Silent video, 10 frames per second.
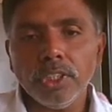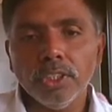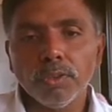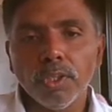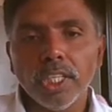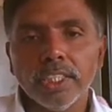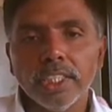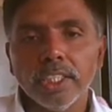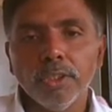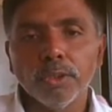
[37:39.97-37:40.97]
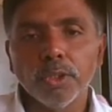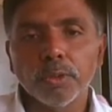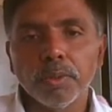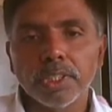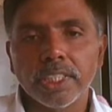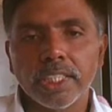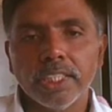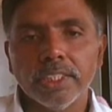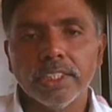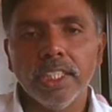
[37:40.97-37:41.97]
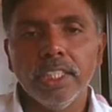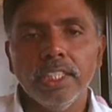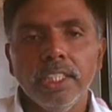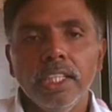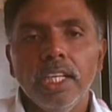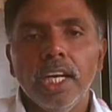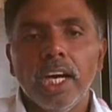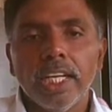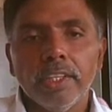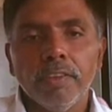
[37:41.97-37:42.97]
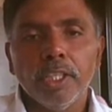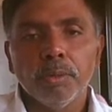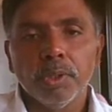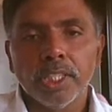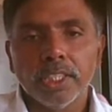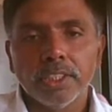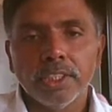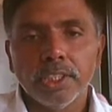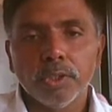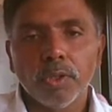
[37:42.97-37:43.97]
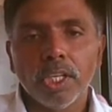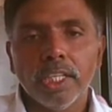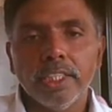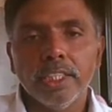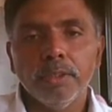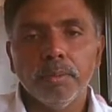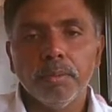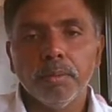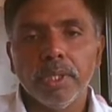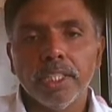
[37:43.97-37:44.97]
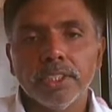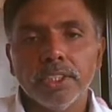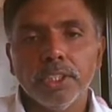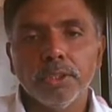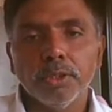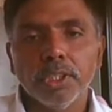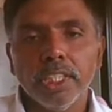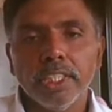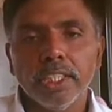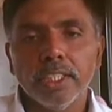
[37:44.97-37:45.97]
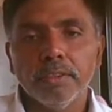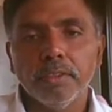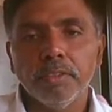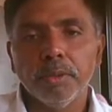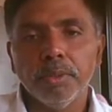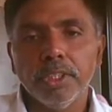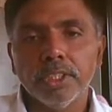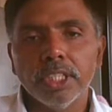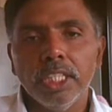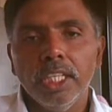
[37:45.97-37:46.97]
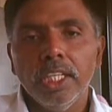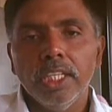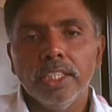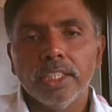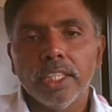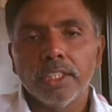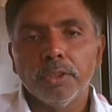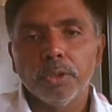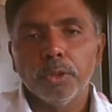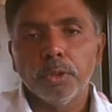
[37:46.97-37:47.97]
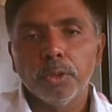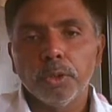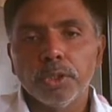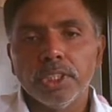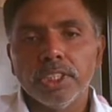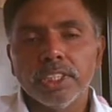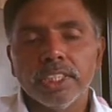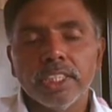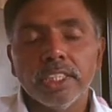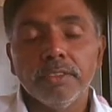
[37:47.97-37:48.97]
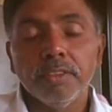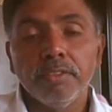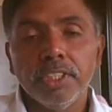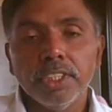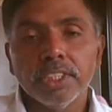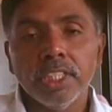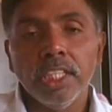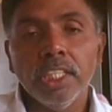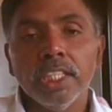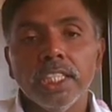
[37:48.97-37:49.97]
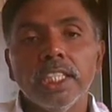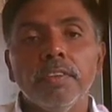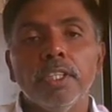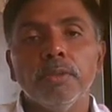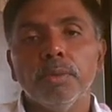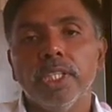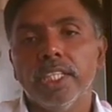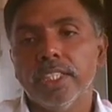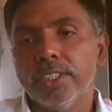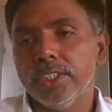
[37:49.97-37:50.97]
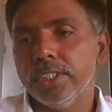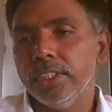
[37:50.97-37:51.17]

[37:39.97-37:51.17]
1200 kilojoules per second is the unavailable energy. 1200 minus 3850 means around 2650 is the available energy.